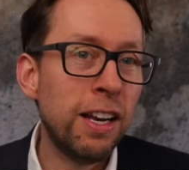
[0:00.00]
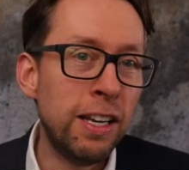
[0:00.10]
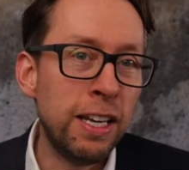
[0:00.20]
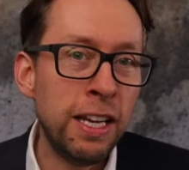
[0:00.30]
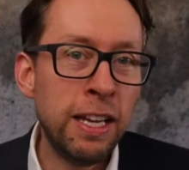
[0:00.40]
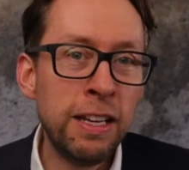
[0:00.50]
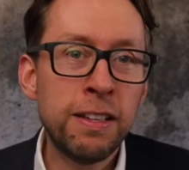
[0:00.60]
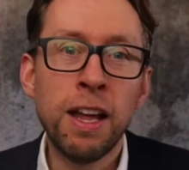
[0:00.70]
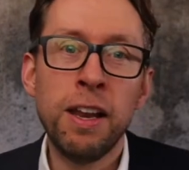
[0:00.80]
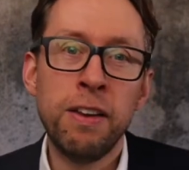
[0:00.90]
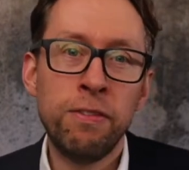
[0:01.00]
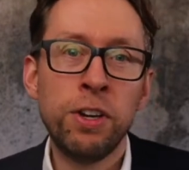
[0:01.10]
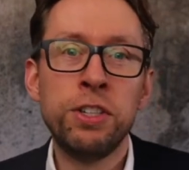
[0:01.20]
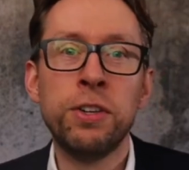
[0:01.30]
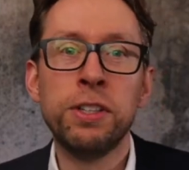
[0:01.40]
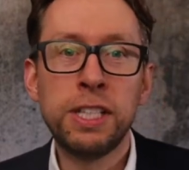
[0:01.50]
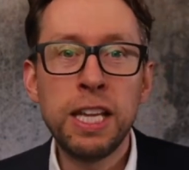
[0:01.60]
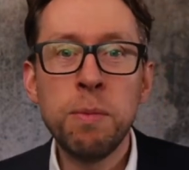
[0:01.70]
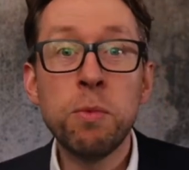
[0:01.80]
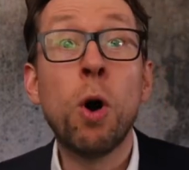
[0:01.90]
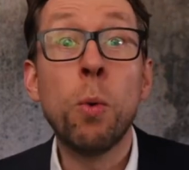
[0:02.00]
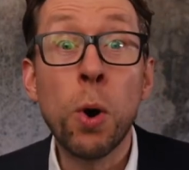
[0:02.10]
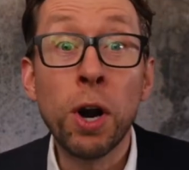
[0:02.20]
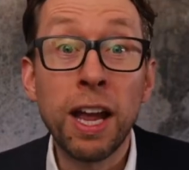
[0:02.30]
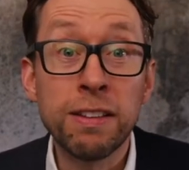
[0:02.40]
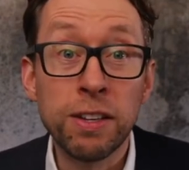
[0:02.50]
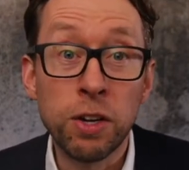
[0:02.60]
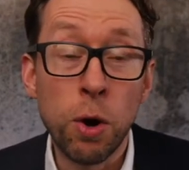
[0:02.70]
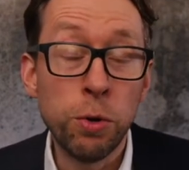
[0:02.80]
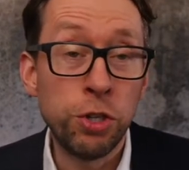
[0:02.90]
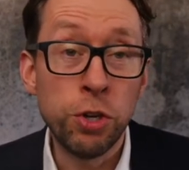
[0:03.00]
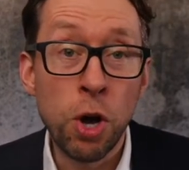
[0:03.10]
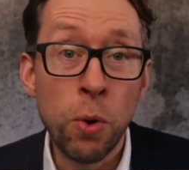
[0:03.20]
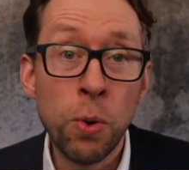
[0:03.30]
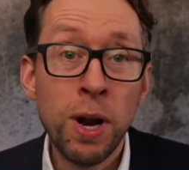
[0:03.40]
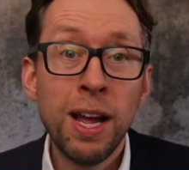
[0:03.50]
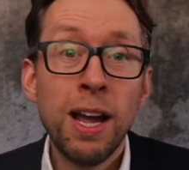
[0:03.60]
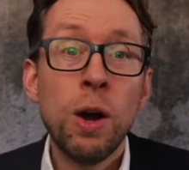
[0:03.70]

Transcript: lead a virtual team or work as a coach, you know